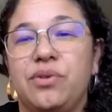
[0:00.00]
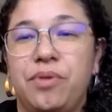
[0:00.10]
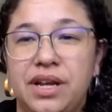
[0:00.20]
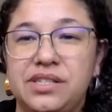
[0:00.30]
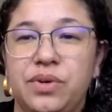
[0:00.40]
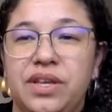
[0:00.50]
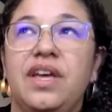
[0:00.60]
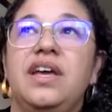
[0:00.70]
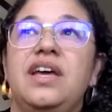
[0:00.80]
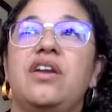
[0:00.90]
Kamal
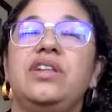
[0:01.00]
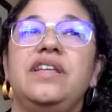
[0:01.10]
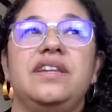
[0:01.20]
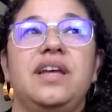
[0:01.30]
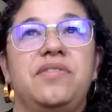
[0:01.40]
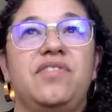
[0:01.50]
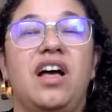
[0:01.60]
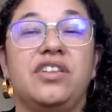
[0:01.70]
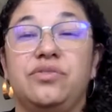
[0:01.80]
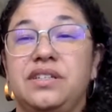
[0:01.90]
Sinclair,
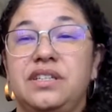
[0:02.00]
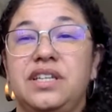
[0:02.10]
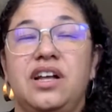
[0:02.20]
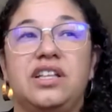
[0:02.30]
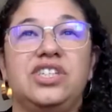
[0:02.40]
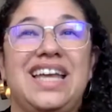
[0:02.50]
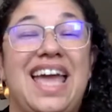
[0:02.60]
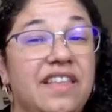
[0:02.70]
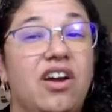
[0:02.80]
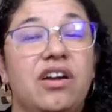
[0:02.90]
Executive Director of the
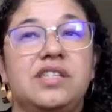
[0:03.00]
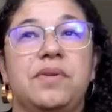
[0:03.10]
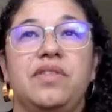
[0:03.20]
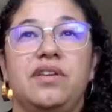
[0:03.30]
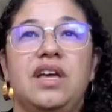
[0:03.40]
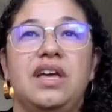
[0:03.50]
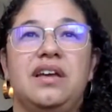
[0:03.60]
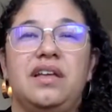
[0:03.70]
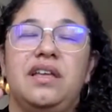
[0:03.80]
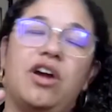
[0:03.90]
Guild for Future
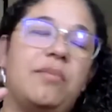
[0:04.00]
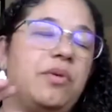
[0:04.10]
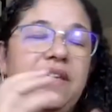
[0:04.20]
Architects,